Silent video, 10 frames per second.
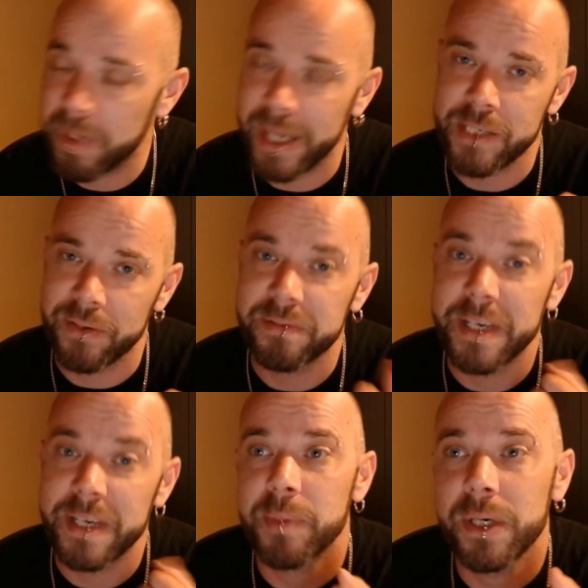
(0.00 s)
place on
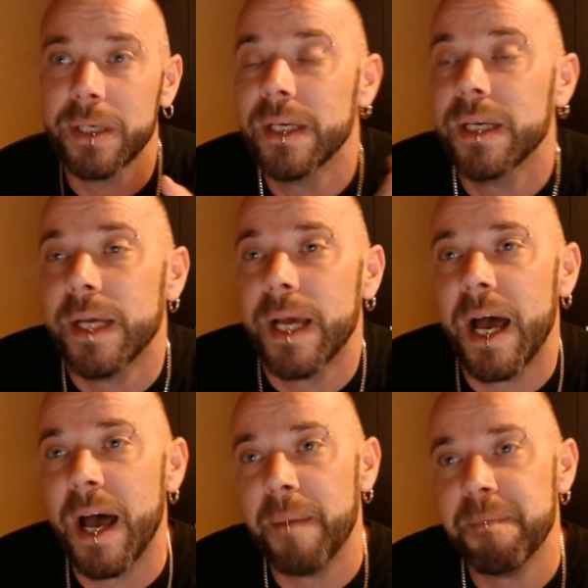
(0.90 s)
Facebook.
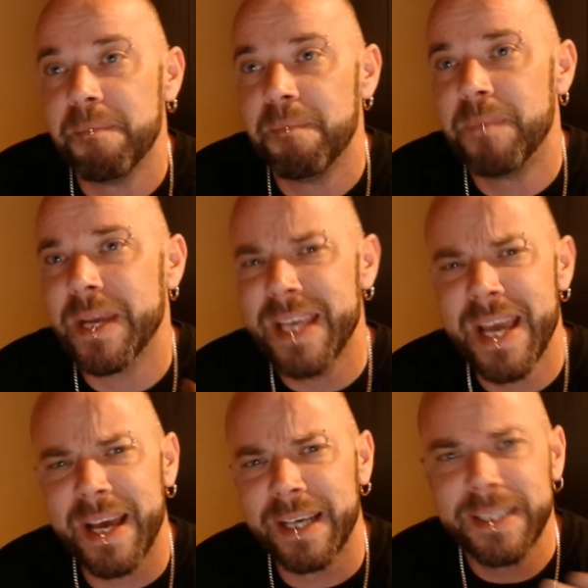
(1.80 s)
But
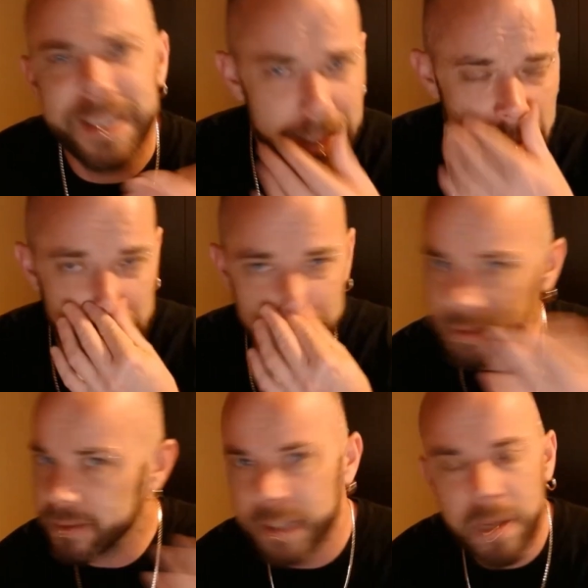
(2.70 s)
yeah,
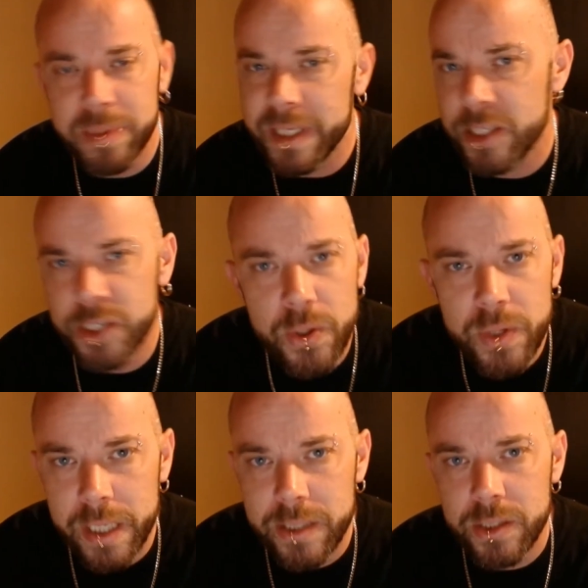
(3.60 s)
companies, do
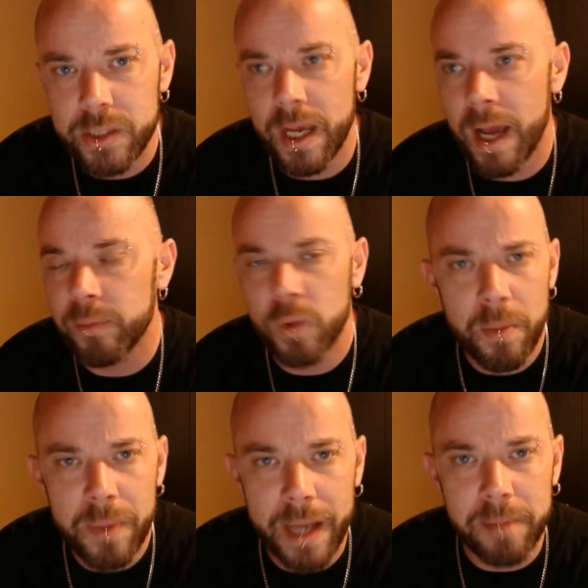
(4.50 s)
this.
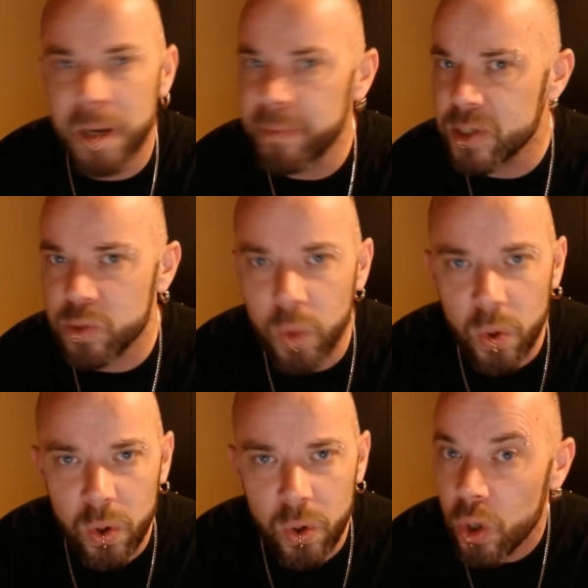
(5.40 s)
Cromlech, Puppets
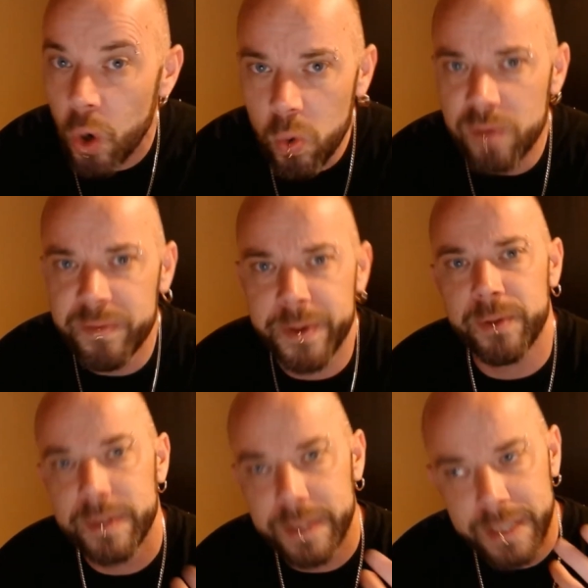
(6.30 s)
War, all of
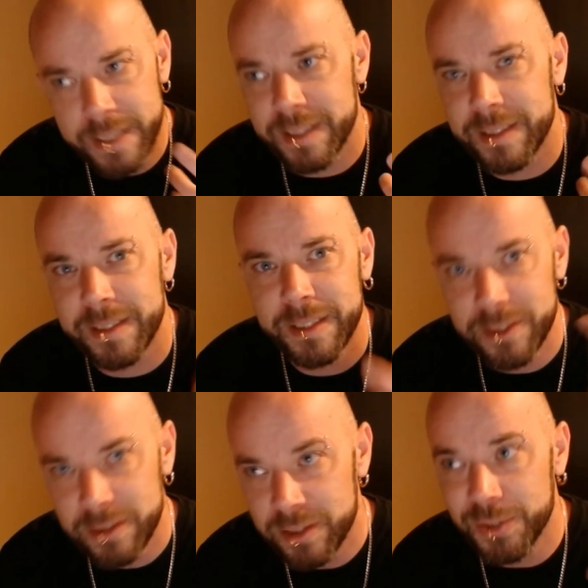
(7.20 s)
you, listen,
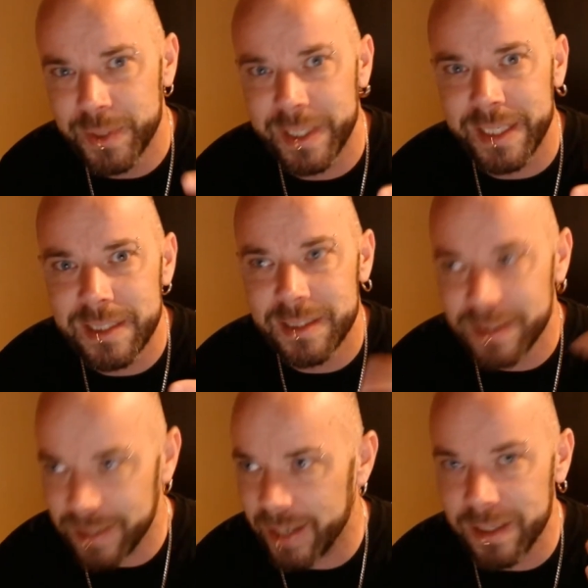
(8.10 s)
do this.
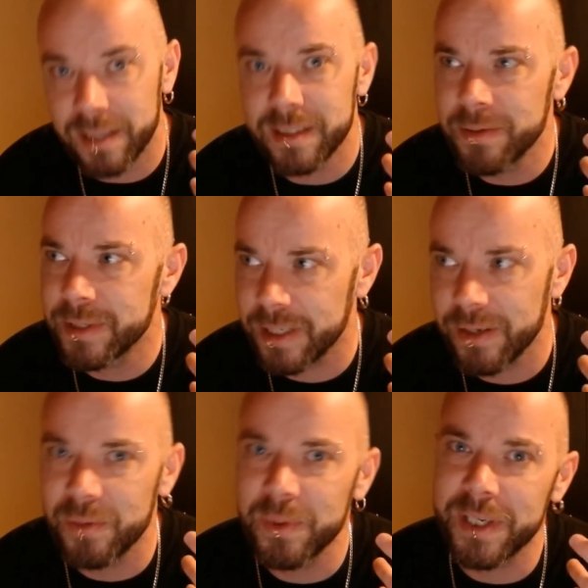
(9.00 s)
I know there's a
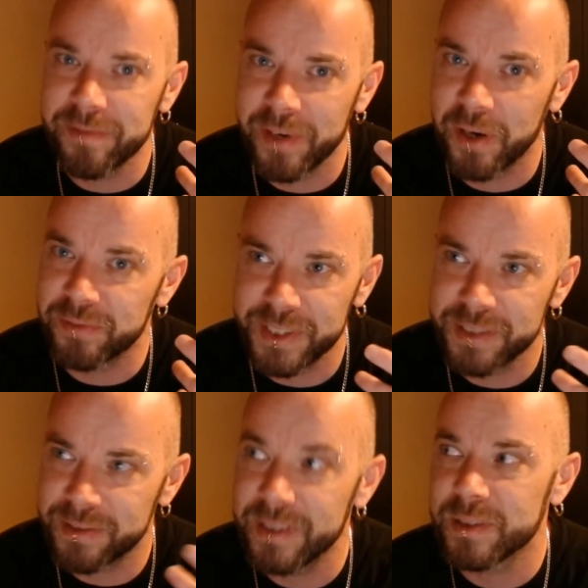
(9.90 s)
lot of work involved,
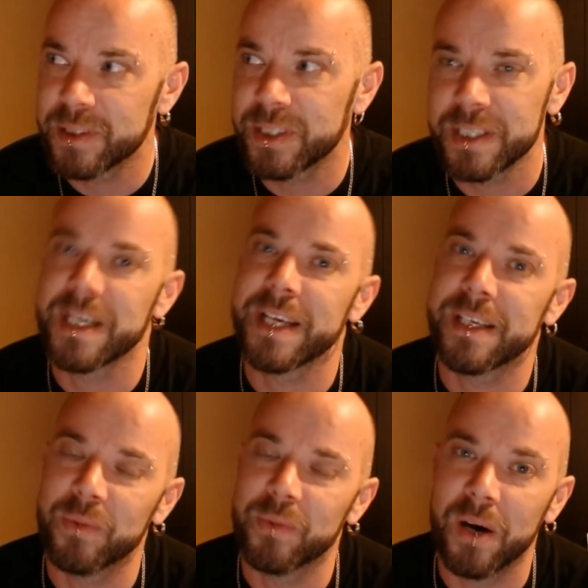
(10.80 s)
and it's going to
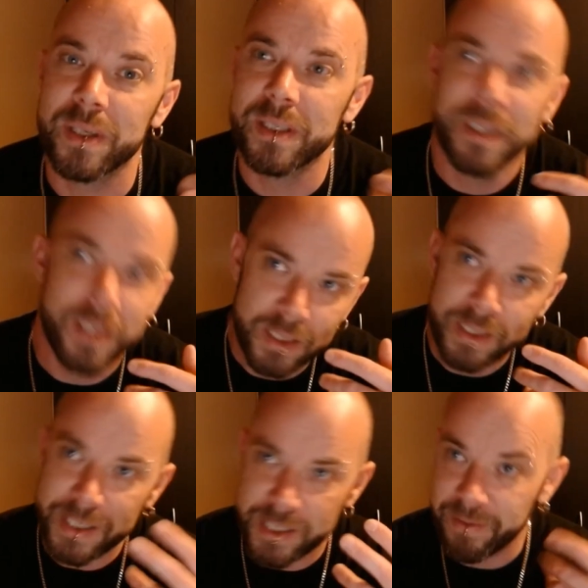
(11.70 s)
take a while, and
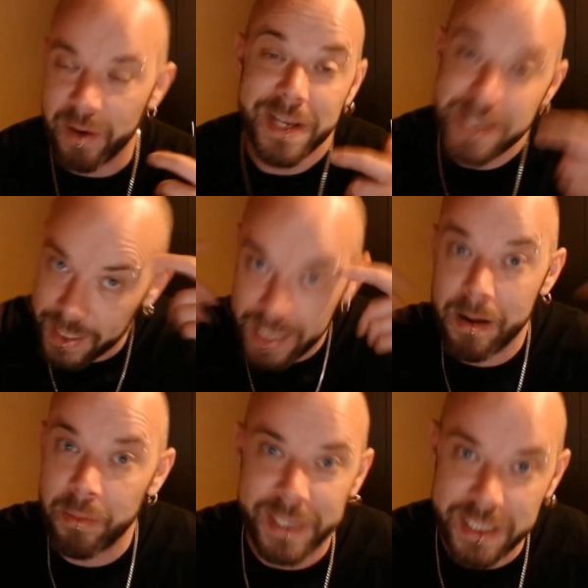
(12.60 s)
it's a very easy to come
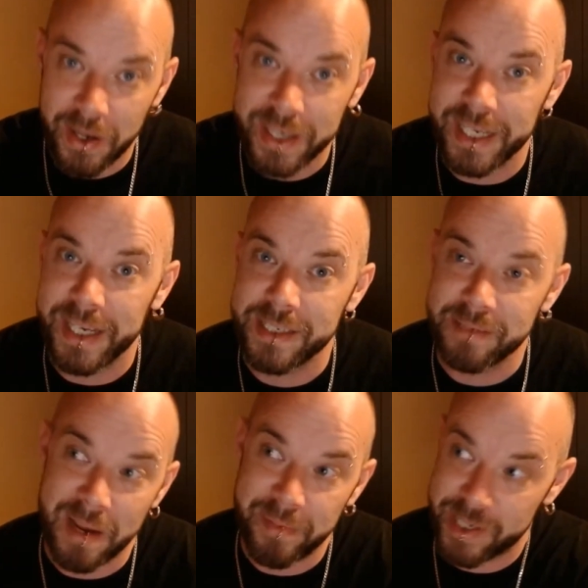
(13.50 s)
up with these ideas,
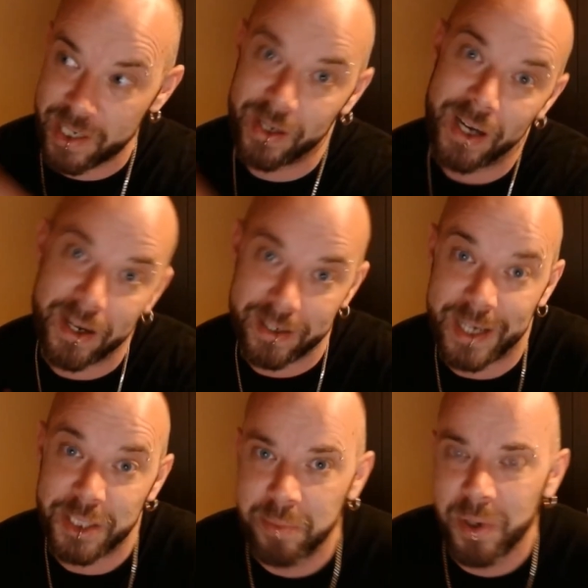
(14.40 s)
and maybe it's a lot harder to
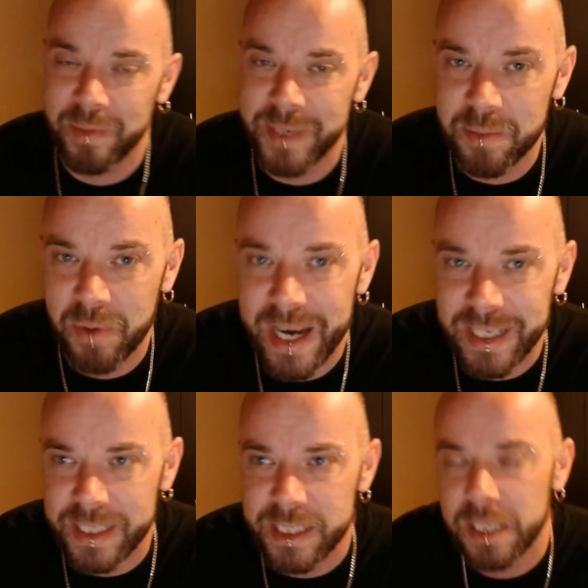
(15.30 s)
actually put them into
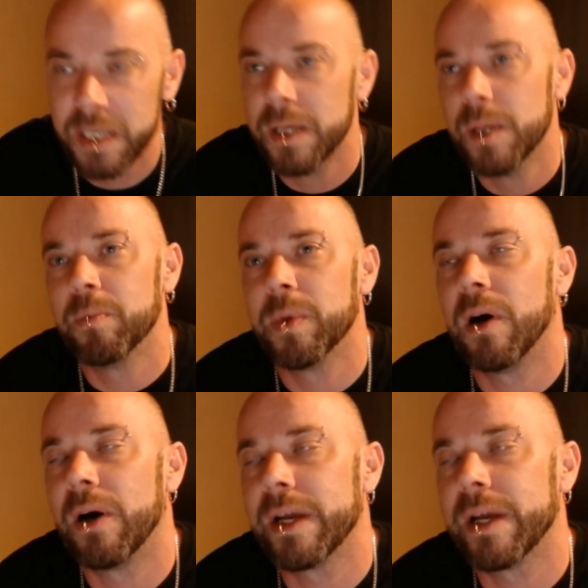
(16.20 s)
practice. But
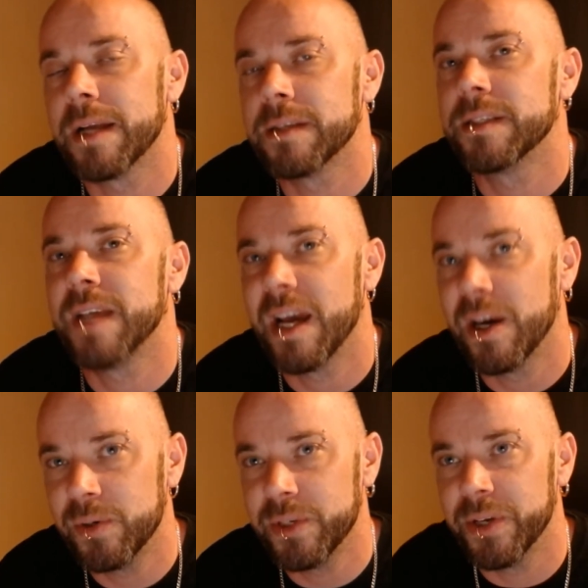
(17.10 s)
I can
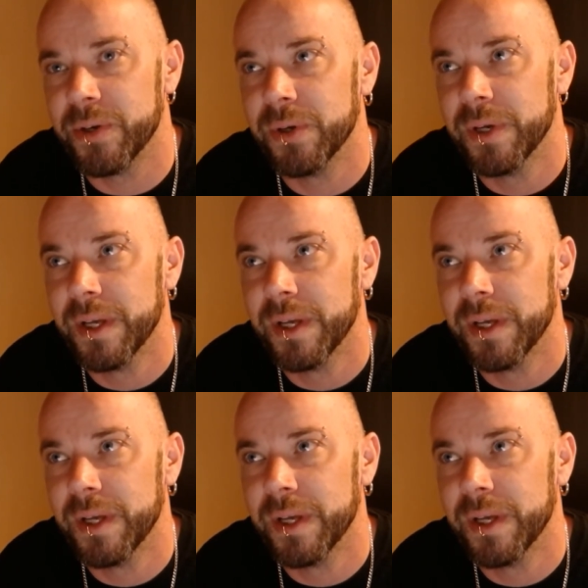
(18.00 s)
tell you,